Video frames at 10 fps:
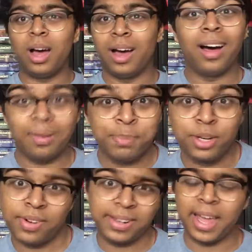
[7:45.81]
uh, a
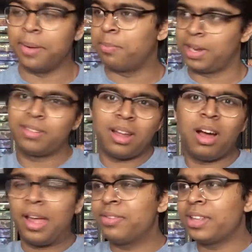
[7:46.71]
perfect ten, because
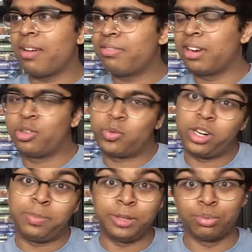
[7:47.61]
everything I've said so far,
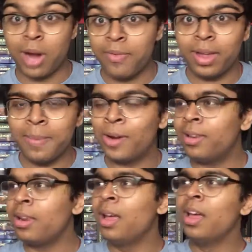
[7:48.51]
I've been raving about it,